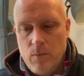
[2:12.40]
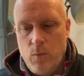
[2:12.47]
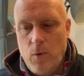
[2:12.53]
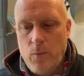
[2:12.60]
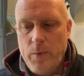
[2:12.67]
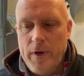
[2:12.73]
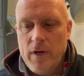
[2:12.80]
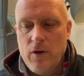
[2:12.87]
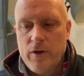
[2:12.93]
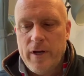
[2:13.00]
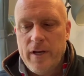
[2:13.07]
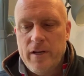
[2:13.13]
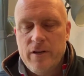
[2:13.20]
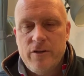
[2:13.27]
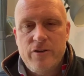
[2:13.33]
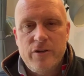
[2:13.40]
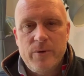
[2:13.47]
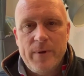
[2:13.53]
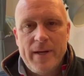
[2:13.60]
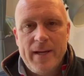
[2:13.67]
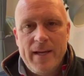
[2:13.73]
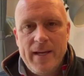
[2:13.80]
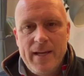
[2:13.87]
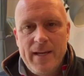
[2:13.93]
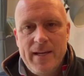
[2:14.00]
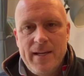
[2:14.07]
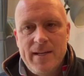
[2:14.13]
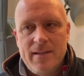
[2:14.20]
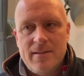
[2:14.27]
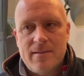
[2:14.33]
What we're looking at doing
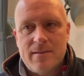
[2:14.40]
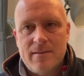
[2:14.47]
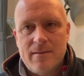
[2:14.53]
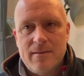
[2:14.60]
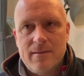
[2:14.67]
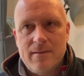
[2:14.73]
is